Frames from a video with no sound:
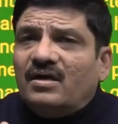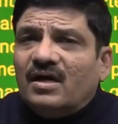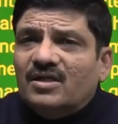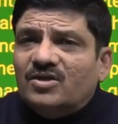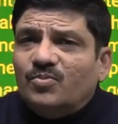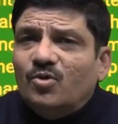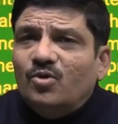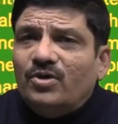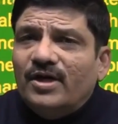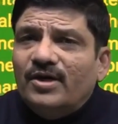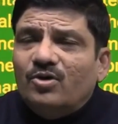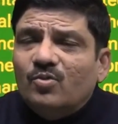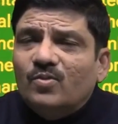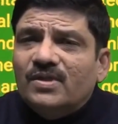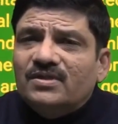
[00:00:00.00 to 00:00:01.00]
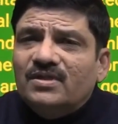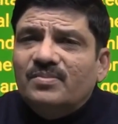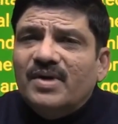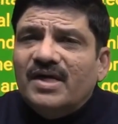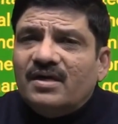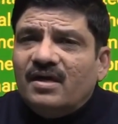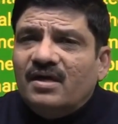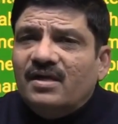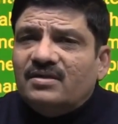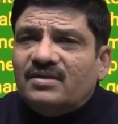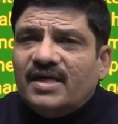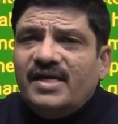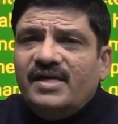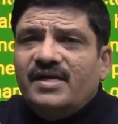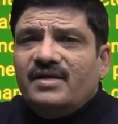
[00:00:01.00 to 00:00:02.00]
transported towards the maternal
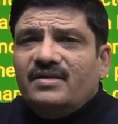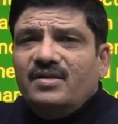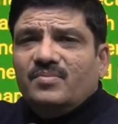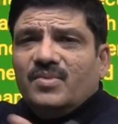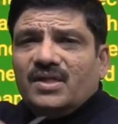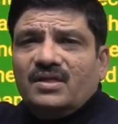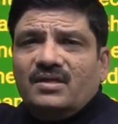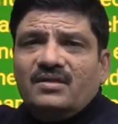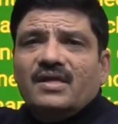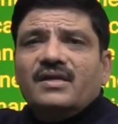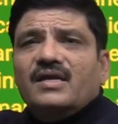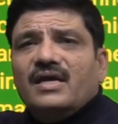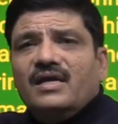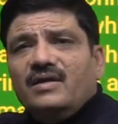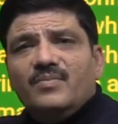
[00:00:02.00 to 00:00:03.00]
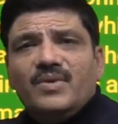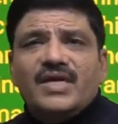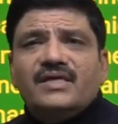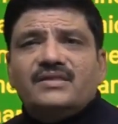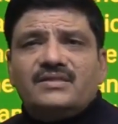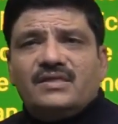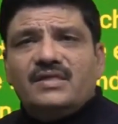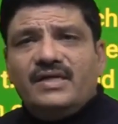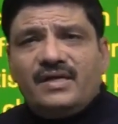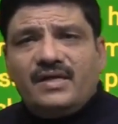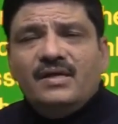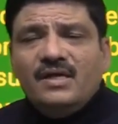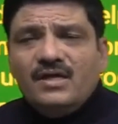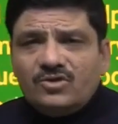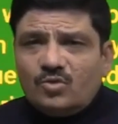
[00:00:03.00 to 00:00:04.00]
side, and the mother then eliminates it.
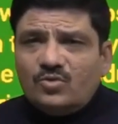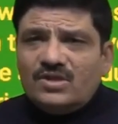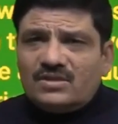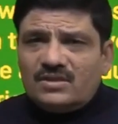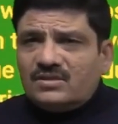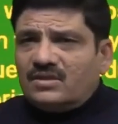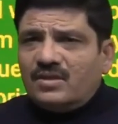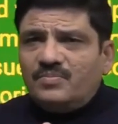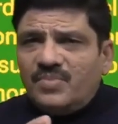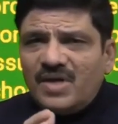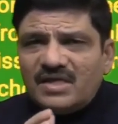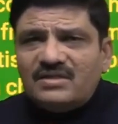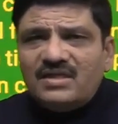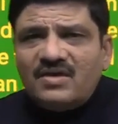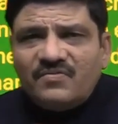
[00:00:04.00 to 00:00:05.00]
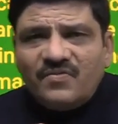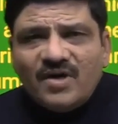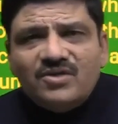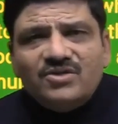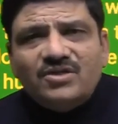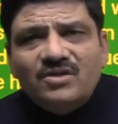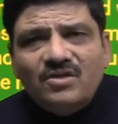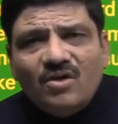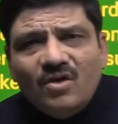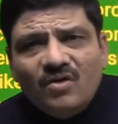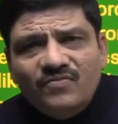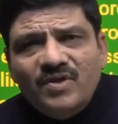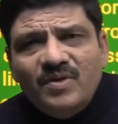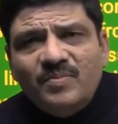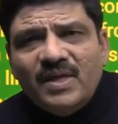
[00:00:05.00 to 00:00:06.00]
So this is the basic function
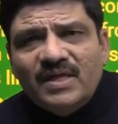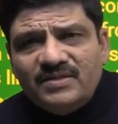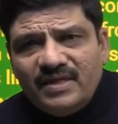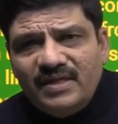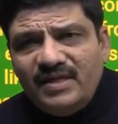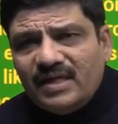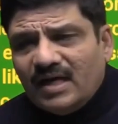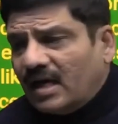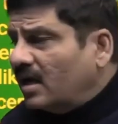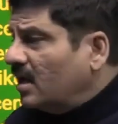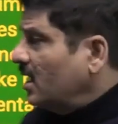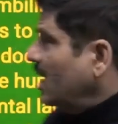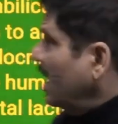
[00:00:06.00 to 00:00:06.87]
of the placenta.